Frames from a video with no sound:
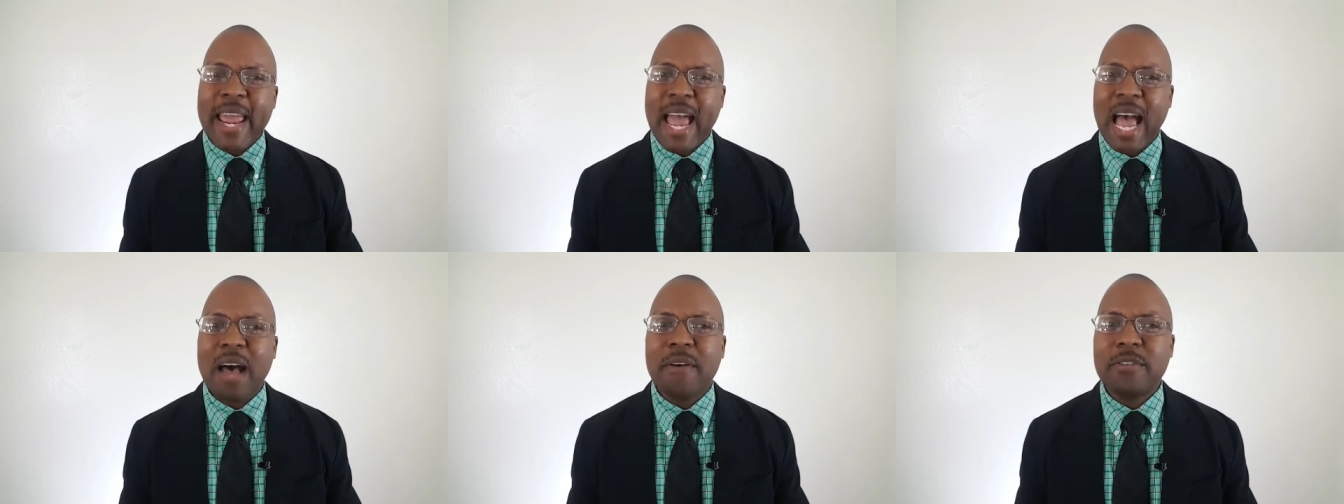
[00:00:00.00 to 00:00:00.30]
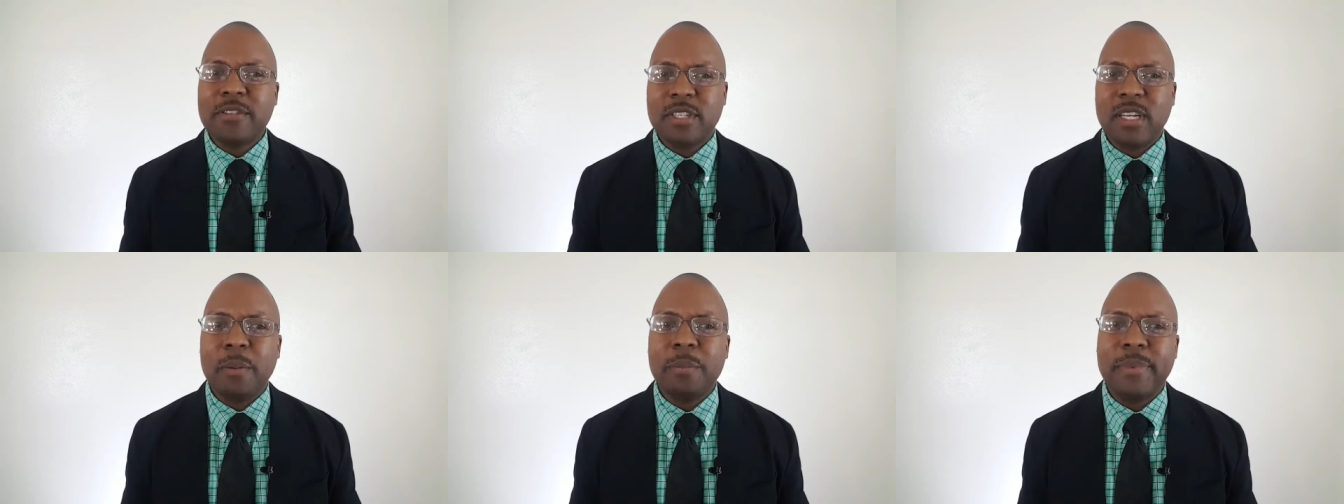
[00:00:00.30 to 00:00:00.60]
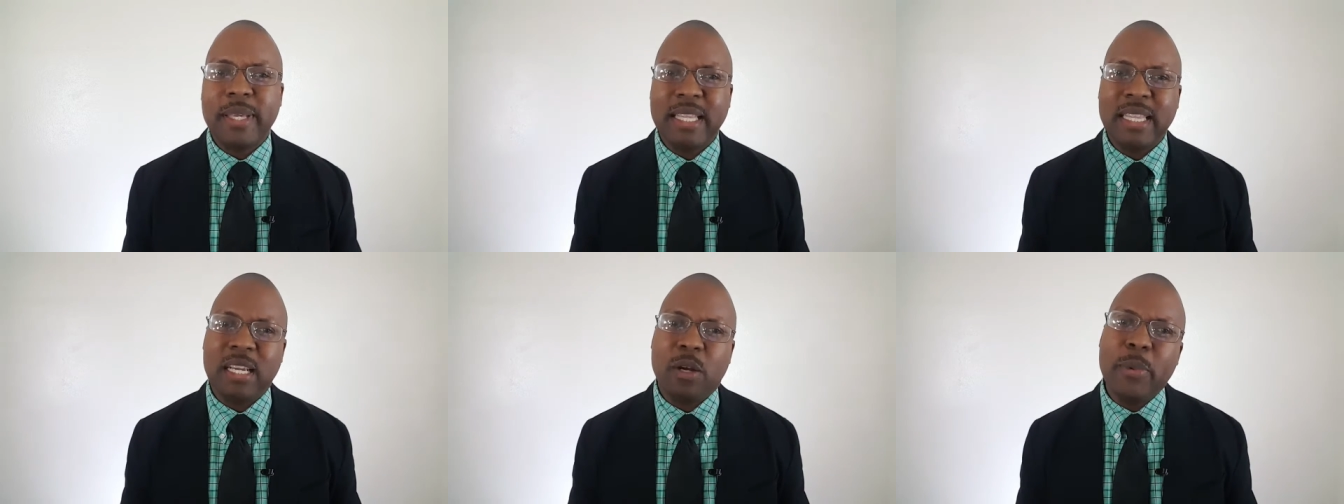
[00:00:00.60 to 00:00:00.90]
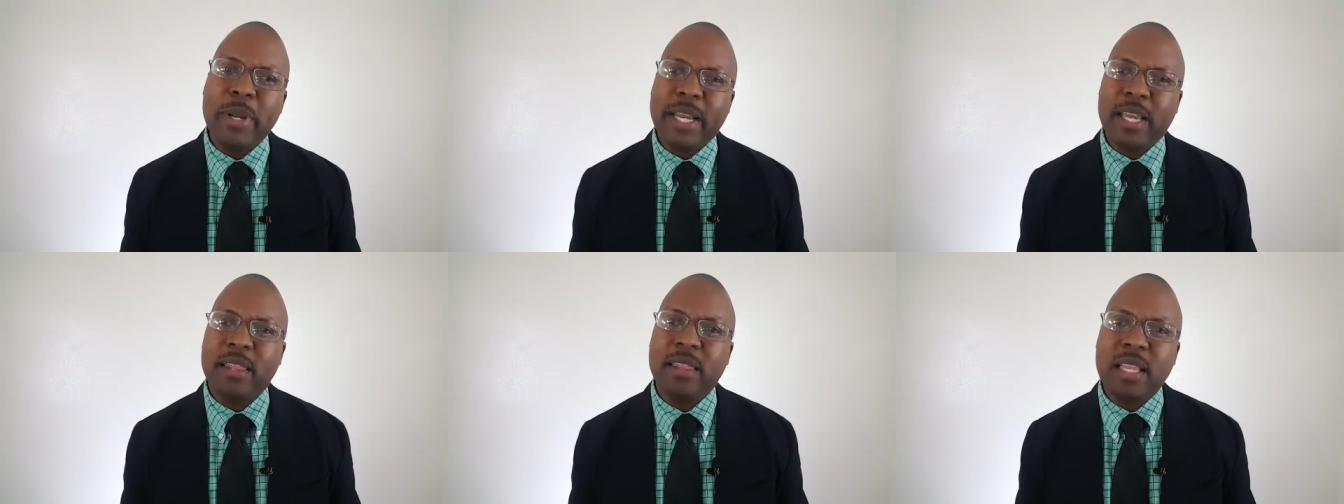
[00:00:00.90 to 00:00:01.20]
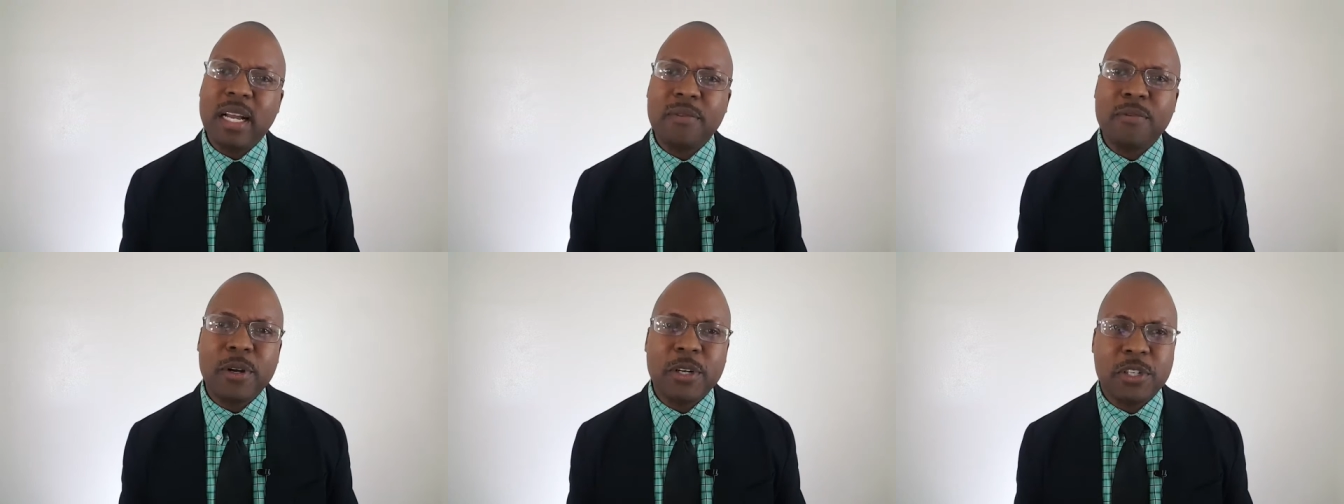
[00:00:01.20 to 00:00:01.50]
have something that we can
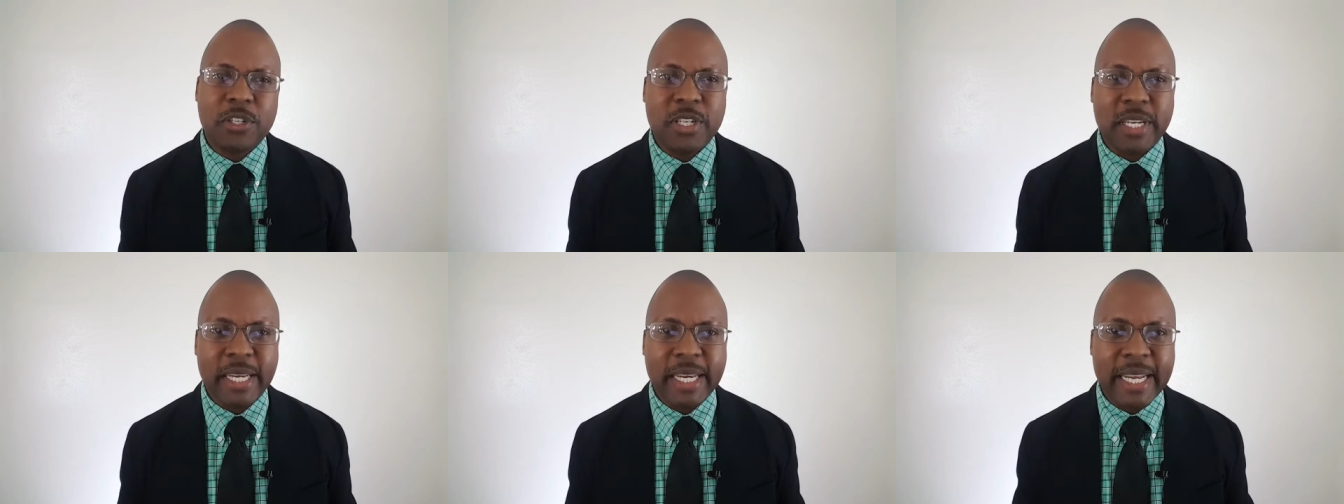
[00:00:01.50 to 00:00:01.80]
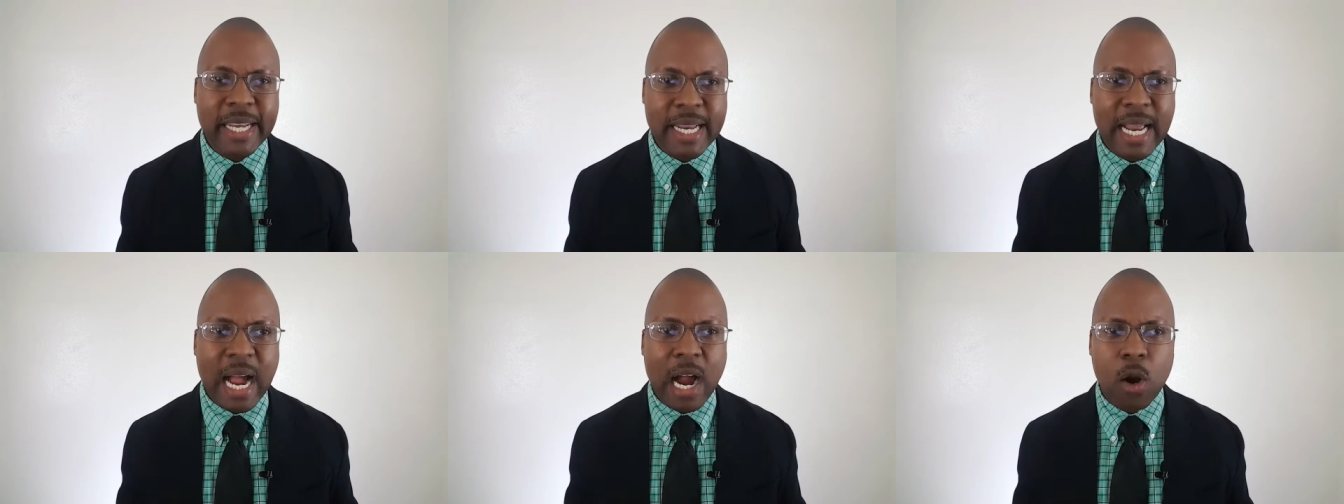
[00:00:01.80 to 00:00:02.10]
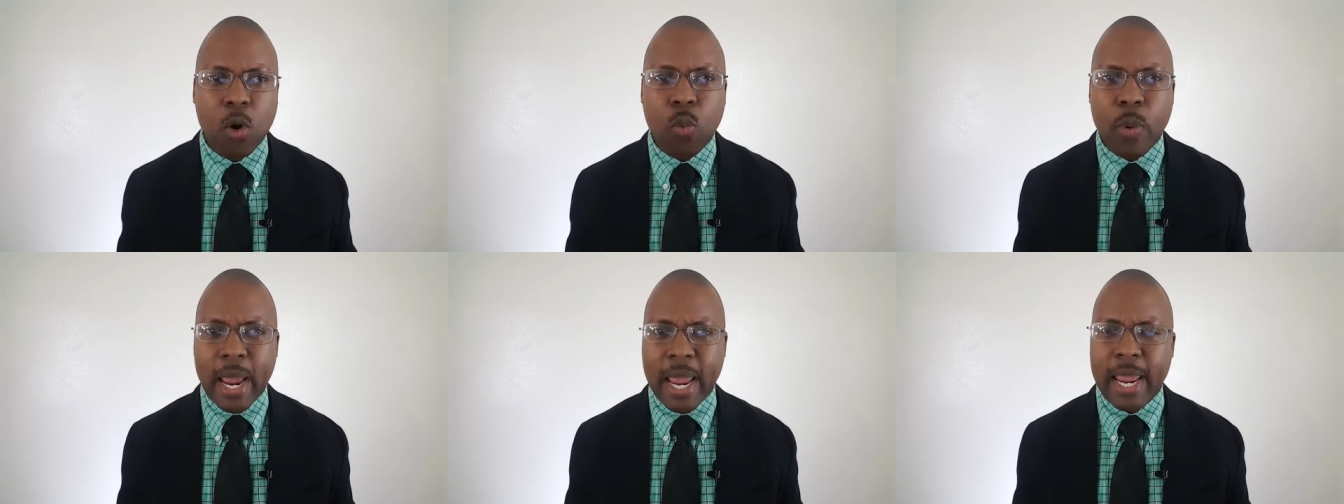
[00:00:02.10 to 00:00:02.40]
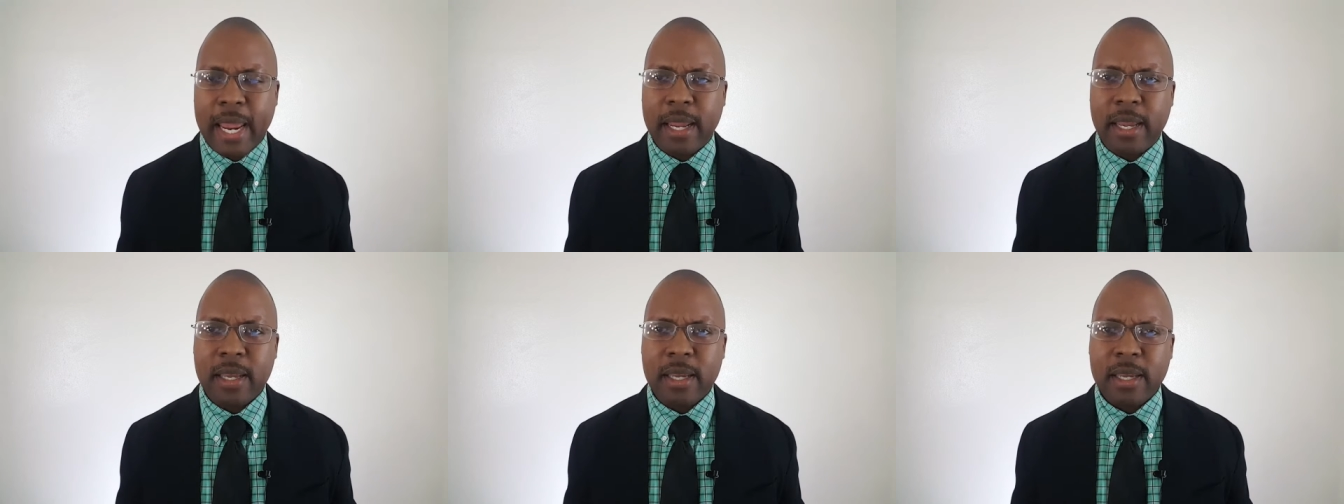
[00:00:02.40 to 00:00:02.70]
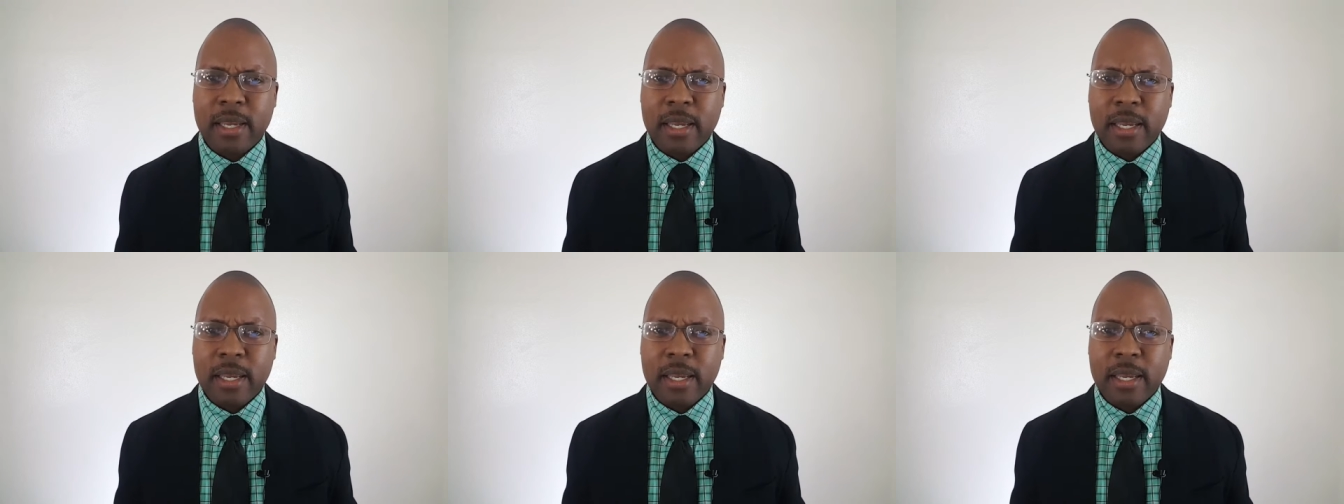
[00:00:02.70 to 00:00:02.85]
leverage to get our way,